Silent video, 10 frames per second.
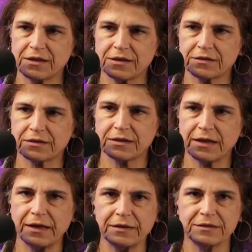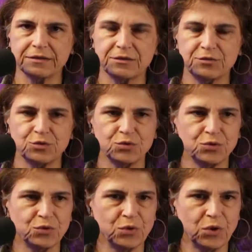here and there, and if
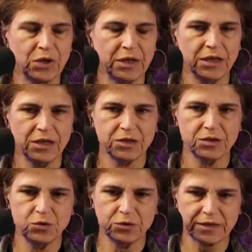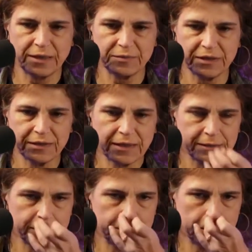you do something
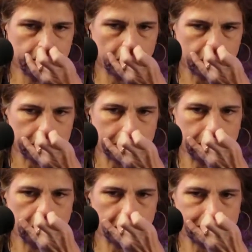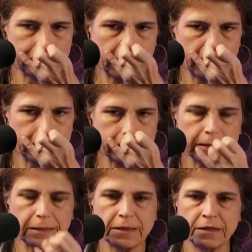that it don't like it,
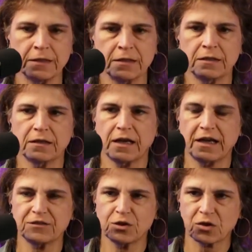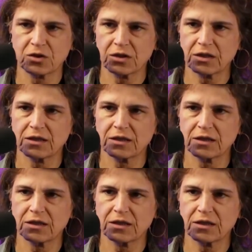I've got